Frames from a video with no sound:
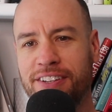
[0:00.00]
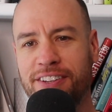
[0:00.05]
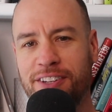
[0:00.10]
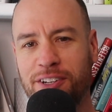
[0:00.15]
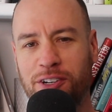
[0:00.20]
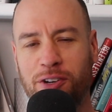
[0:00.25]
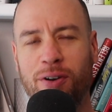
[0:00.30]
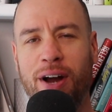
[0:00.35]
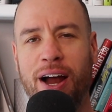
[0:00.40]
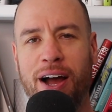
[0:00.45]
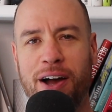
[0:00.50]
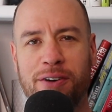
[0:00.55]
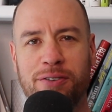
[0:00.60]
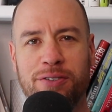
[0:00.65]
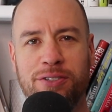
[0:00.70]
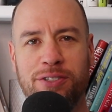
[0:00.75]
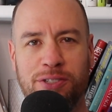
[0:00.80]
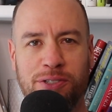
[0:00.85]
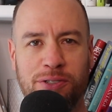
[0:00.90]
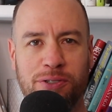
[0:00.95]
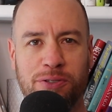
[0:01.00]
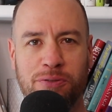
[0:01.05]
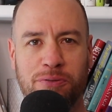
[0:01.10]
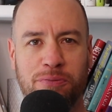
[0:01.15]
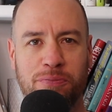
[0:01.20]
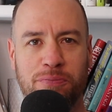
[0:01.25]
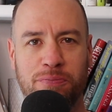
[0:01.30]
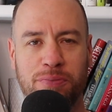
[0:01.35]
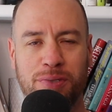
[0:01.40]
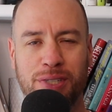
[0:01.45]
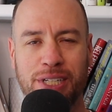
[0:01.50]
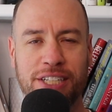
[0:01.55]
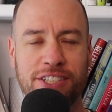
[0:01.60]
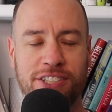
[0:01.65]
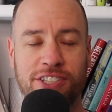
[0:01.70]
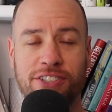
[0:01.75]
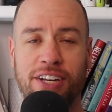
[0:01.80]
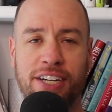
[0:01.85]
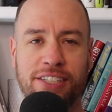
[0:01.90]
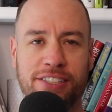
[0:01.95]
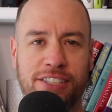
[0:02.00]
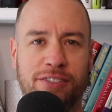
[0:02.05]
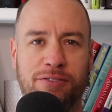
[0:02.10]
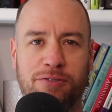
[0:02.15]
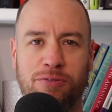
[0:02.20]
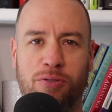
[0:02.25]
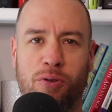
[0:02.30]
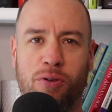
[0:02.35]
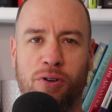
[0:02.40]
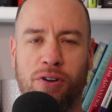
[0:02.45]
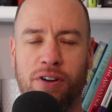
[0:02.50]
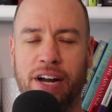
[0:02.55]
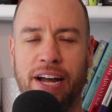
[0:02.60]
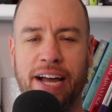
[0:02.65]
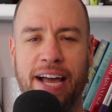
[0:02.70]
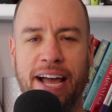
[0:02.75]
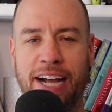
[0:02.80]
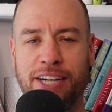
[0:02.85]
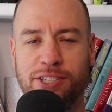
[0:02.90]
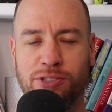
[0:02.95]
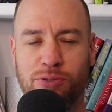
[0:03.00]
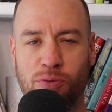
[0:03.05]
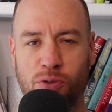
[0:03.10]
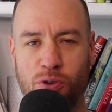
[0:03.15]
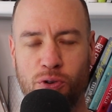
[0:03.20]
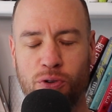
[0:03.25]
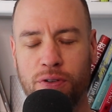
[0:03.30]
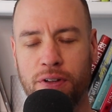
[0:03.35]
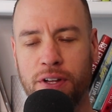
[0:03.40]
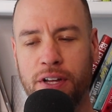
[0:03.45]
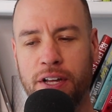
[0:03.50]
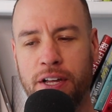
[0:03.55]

the crowd to get selected for X role.